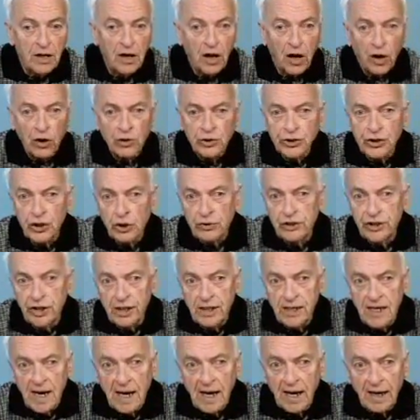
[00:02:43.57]
Also
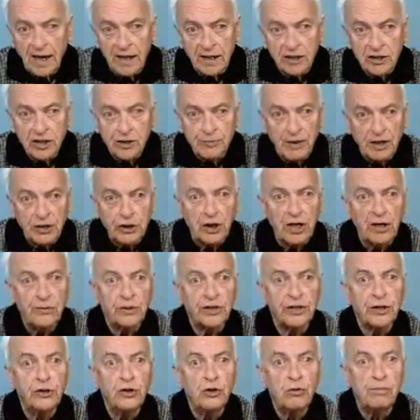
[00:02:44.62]
today, and especially
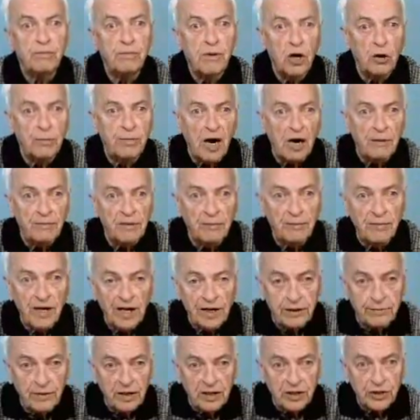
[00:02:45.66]
with the new Obama
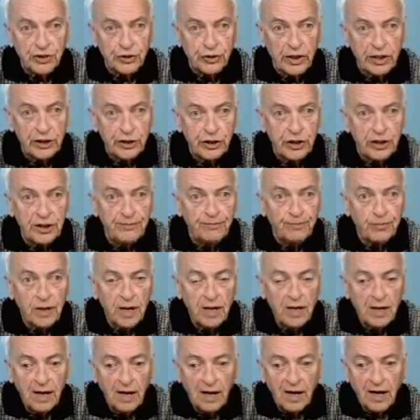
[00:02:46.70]
administration,
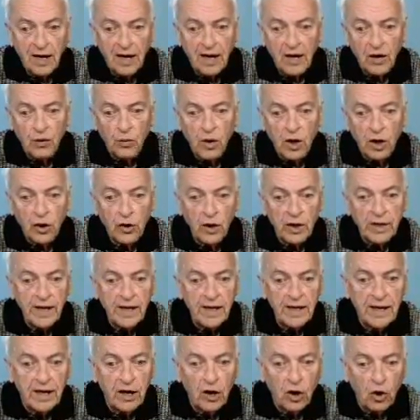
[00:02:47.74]
we're
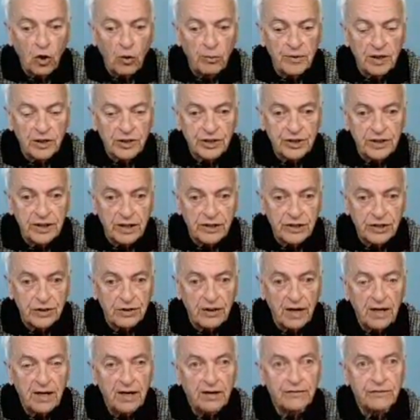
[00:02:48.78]
looking at homelessness
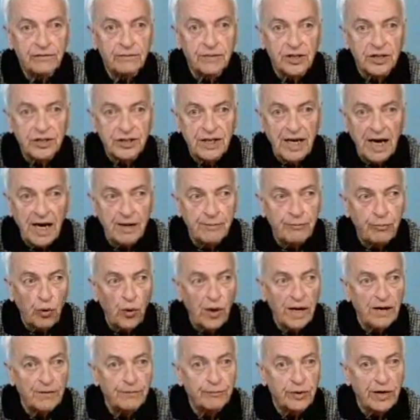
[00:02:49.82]
from the
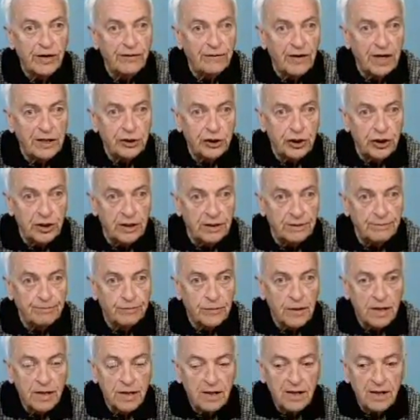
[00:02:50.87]
standpoint of prevention.
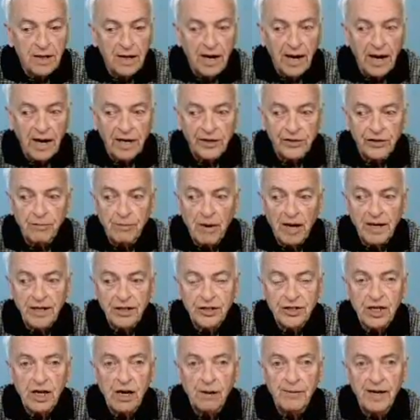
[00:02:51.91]
And the monies
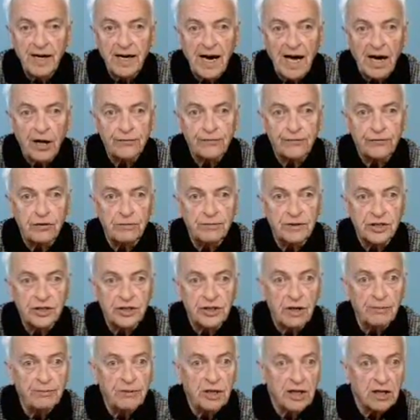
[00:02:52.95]
coming out from the
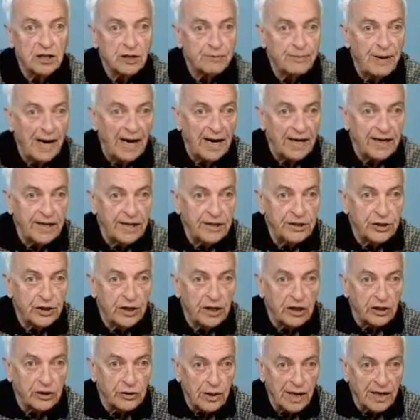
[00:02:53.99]
stimulus package that
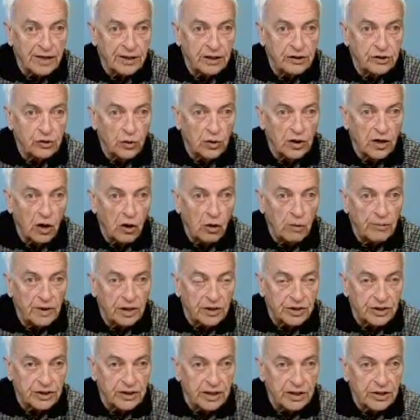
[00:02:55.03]
are directed toward
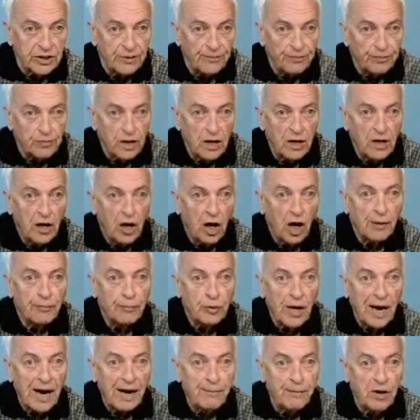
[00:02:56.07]
homelessness are
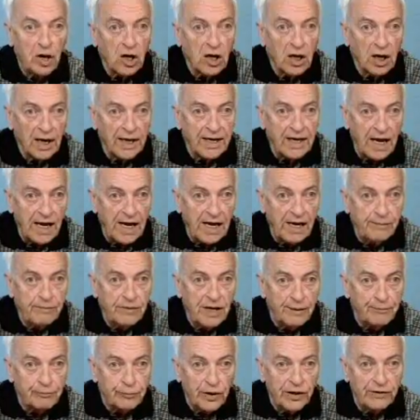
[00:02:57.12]
primarily aimed
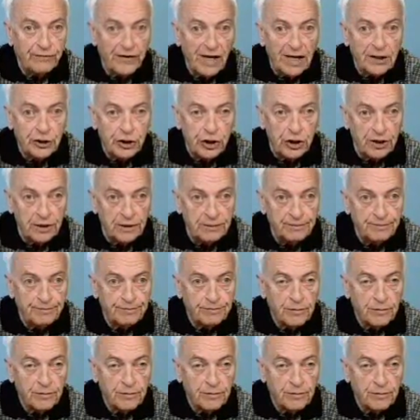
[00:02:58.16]
at prevention,